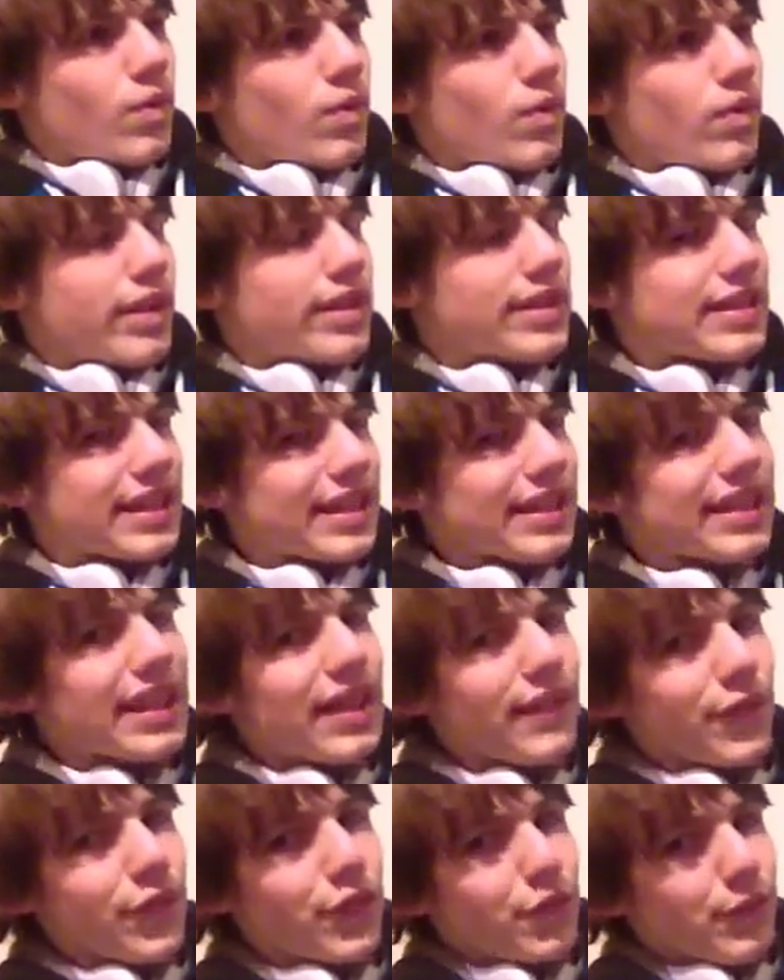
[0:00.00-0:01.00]
that's the
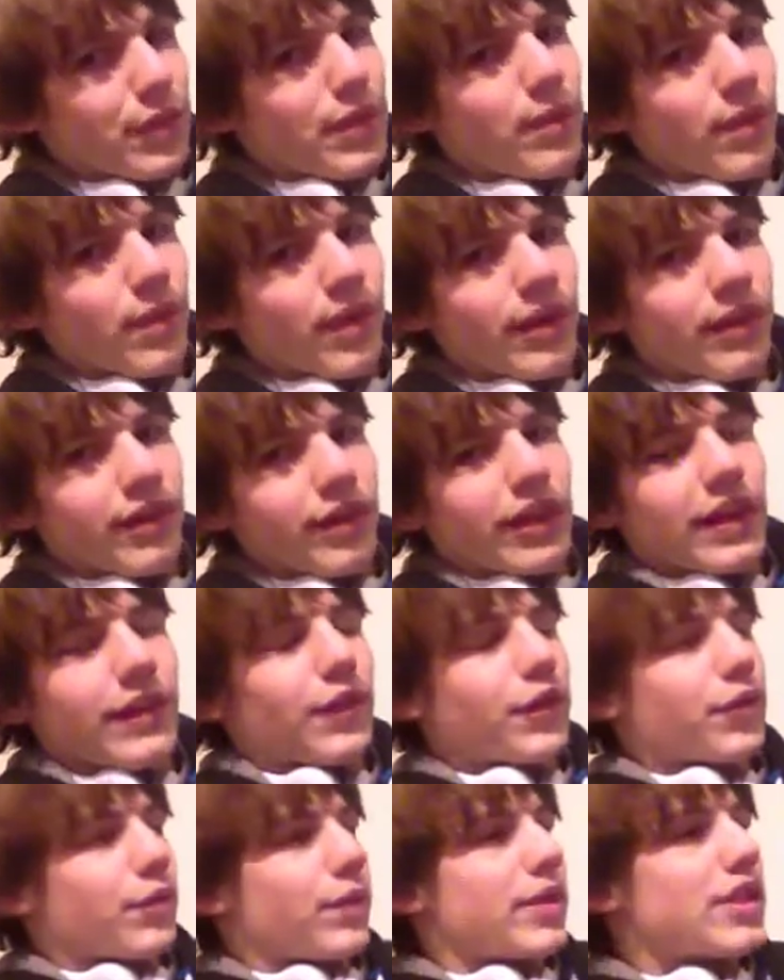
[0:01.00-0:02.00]
level 3 one. The
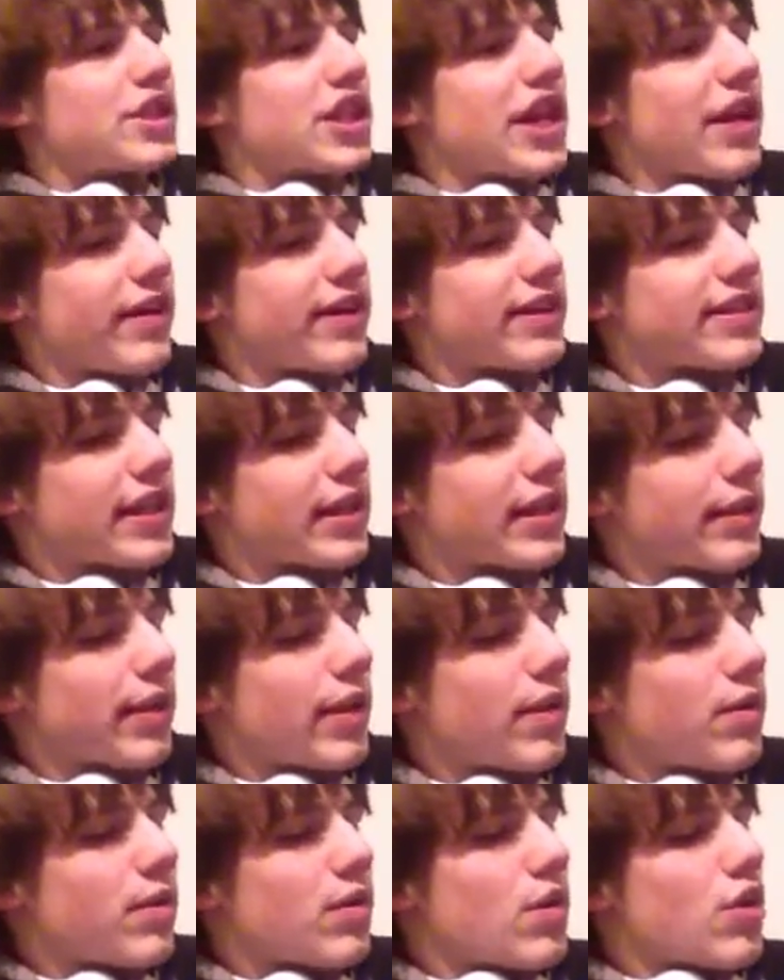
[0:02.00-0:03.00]
level 3 generic
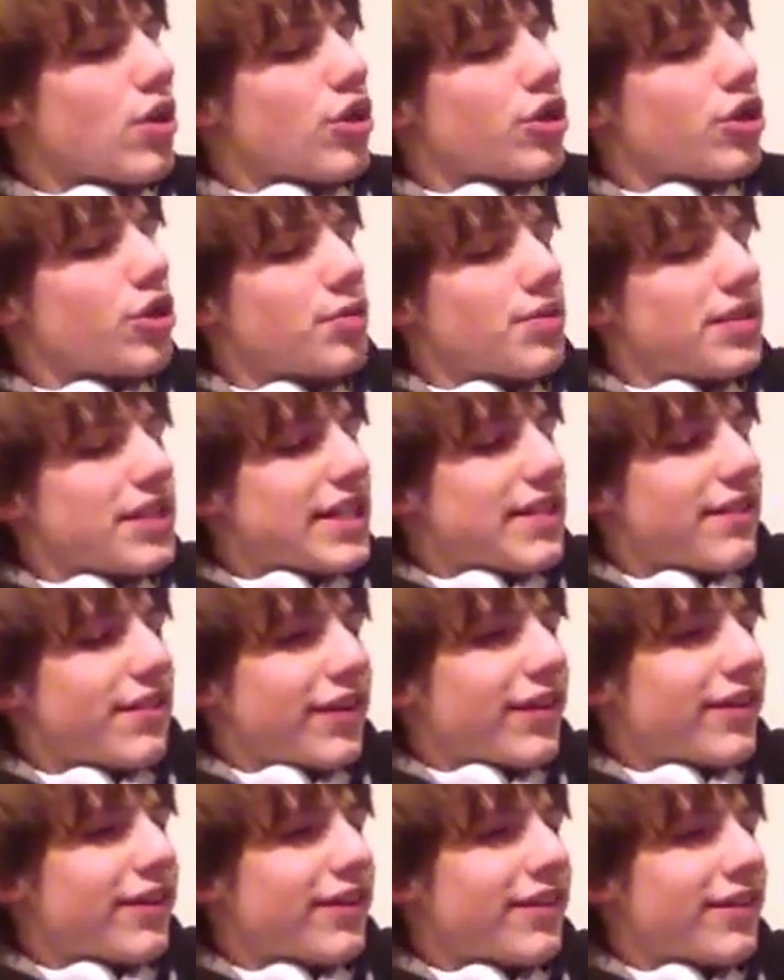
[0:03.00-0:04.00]
Synchro. You have
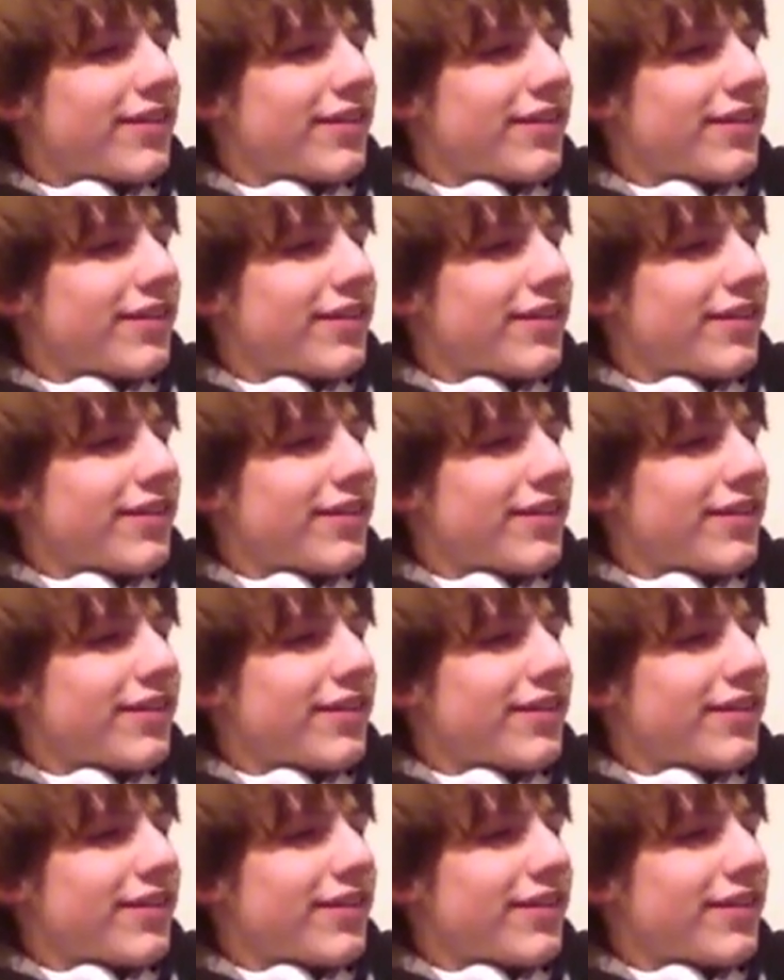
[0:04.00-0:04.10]
Diva